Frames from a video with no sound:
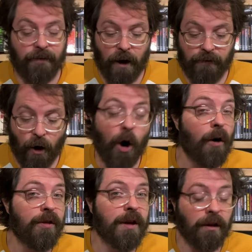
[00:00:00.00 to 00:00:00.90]
of all
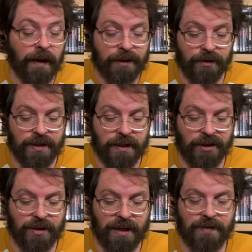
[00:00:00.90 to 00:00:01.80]
the collector's
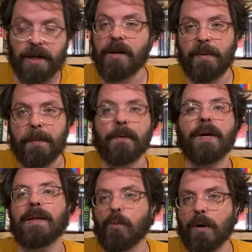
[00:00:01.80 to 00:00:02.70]
editions I've seen, you know, people are
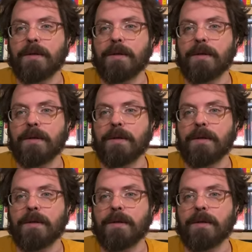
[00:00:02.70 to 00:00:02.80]
getting more into